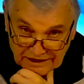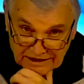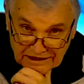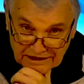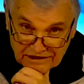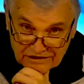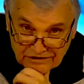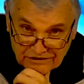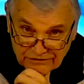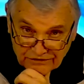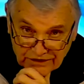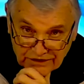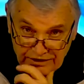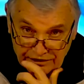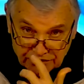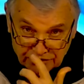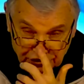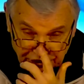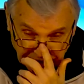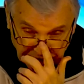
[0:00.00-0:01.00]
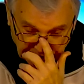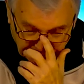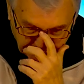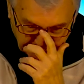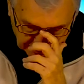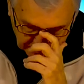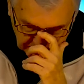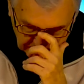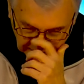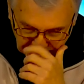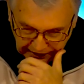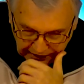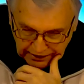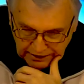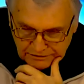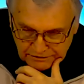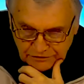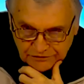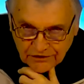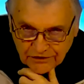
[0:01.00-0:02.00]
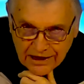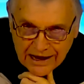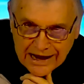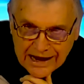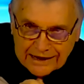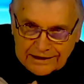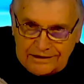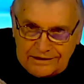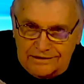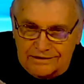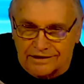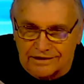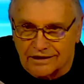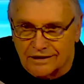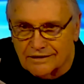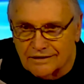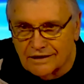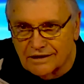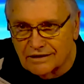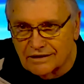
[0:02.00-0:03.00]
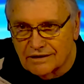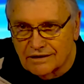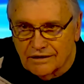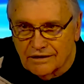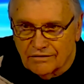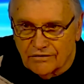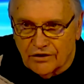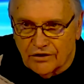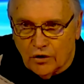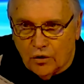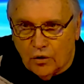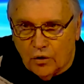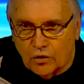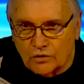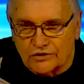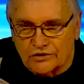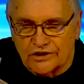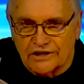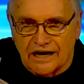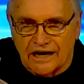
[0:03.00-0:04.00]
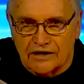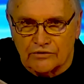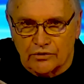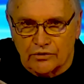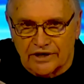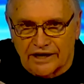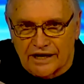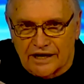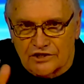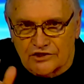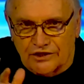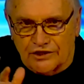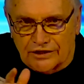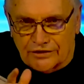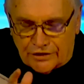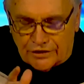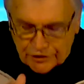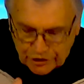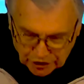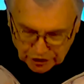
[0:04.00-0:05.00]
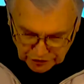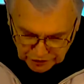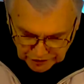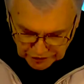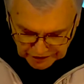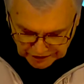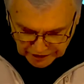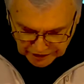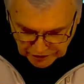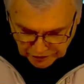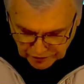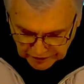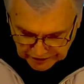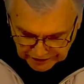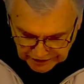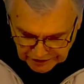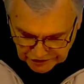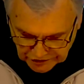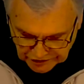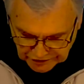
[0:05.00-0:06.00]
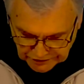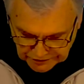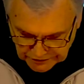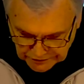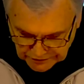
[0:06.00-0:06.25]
he's to feed the sheep and the flock, the, the older congregation and the younger congregation.